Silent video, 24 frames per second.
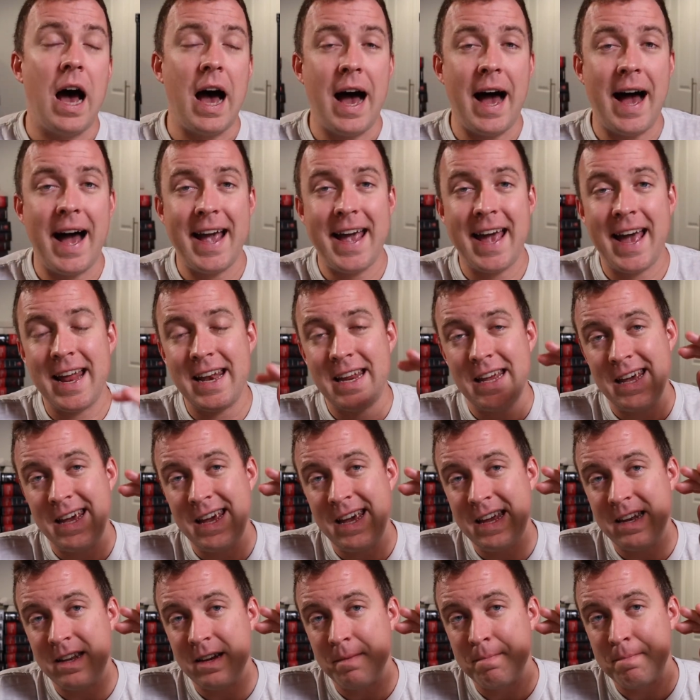I had
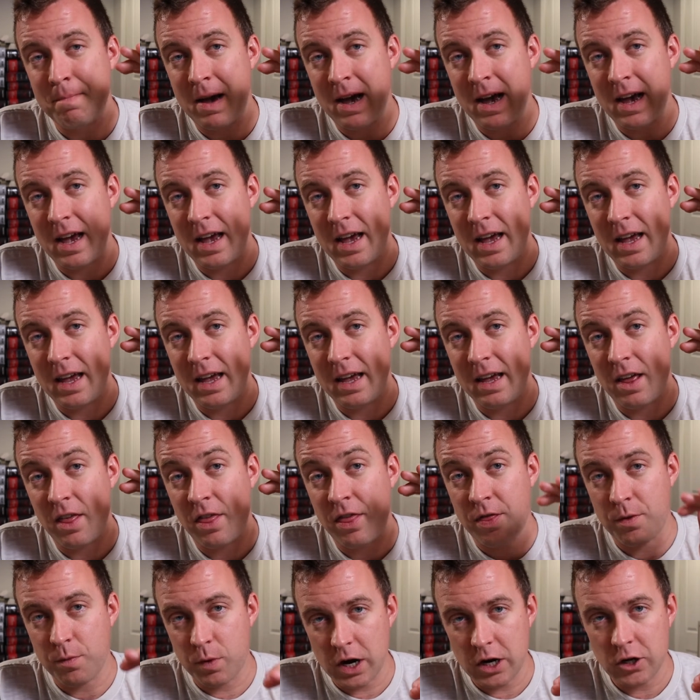hit my
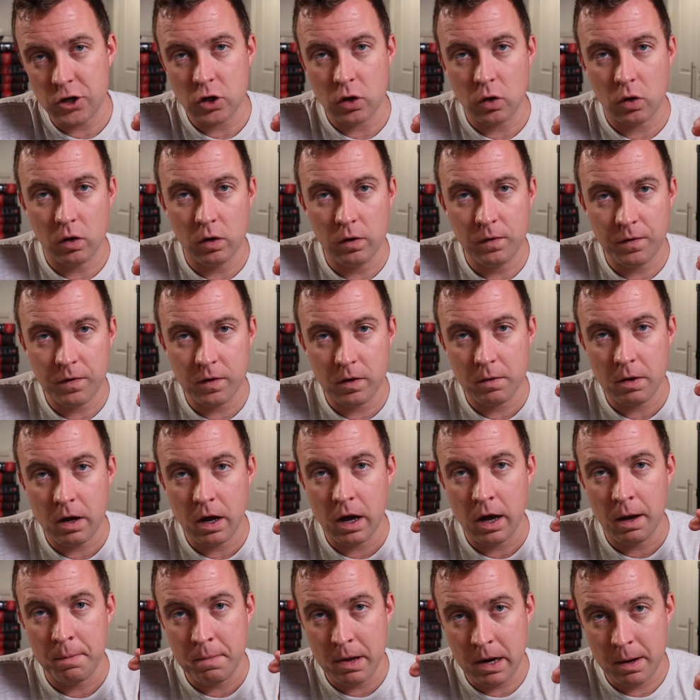threshold for
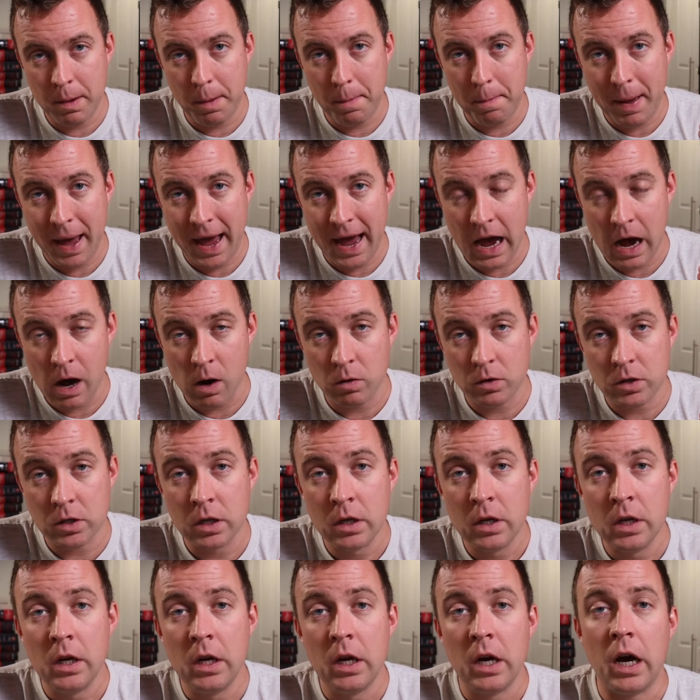a minimum payout
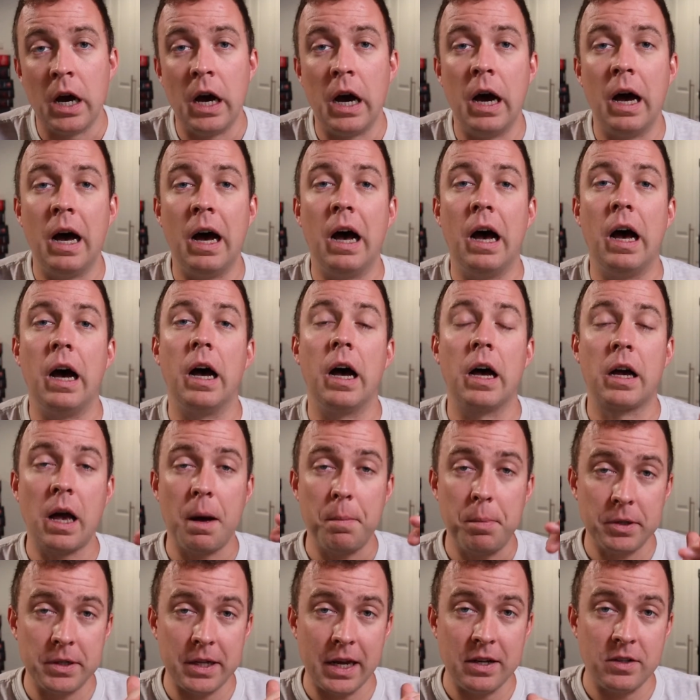Uh, a
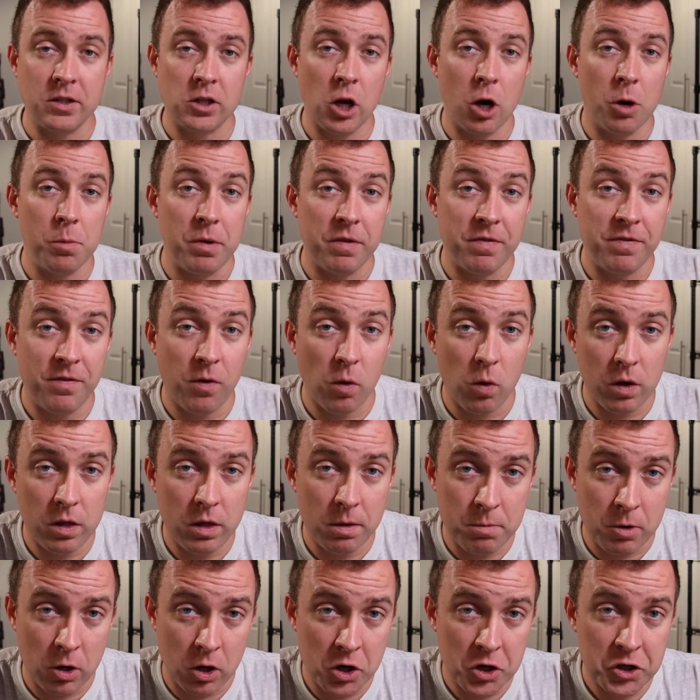couple days ago before
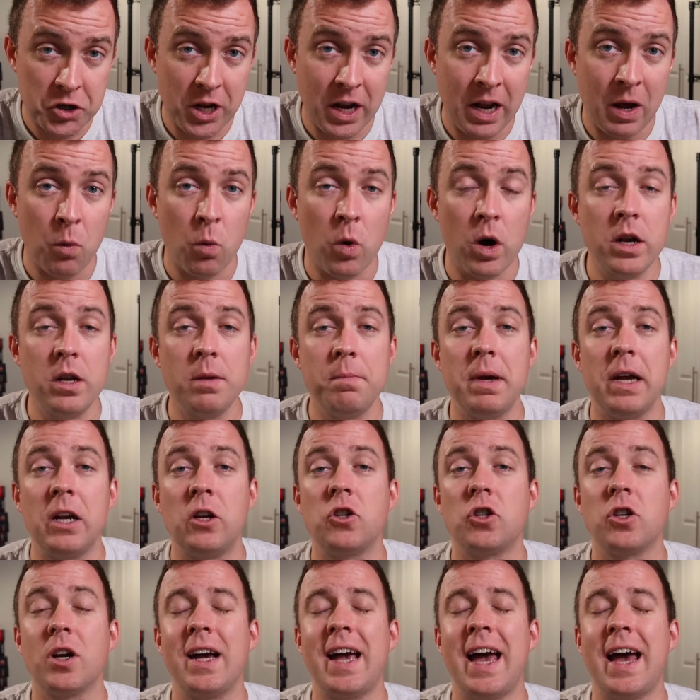the merge, and I wanted to make
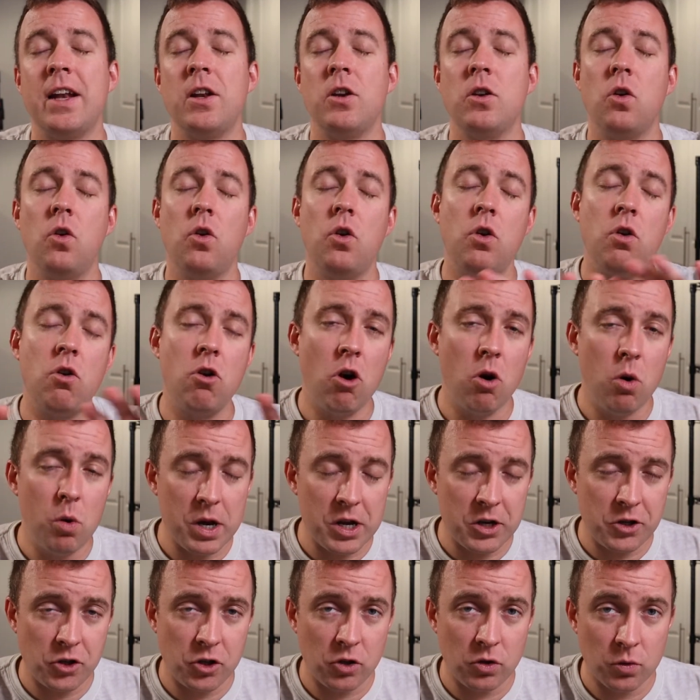sure I had no
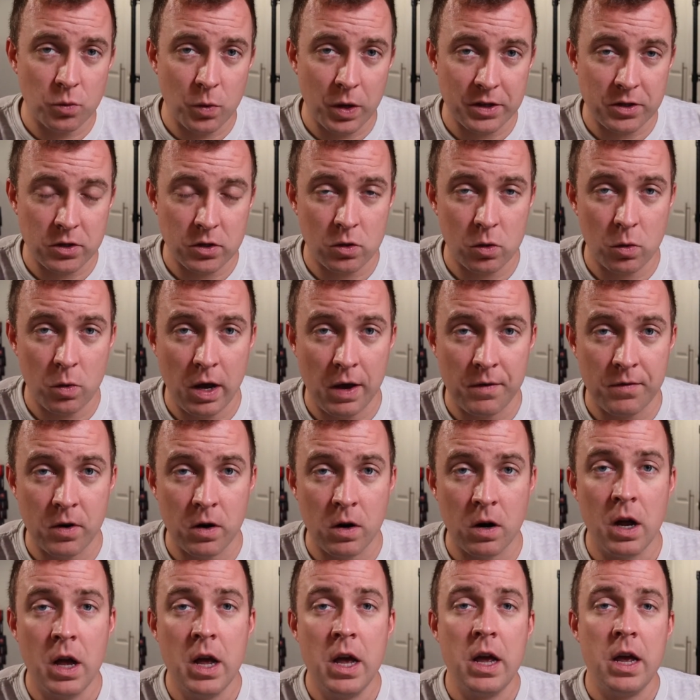issues
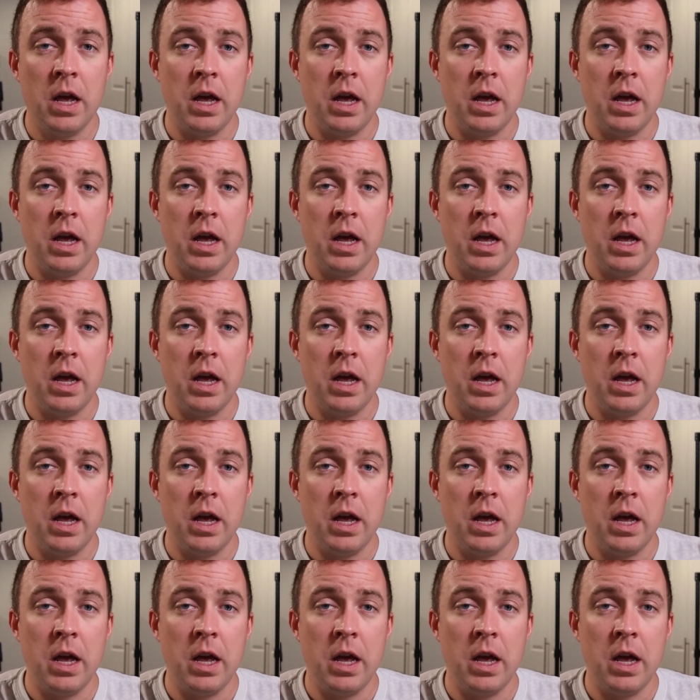whatsoever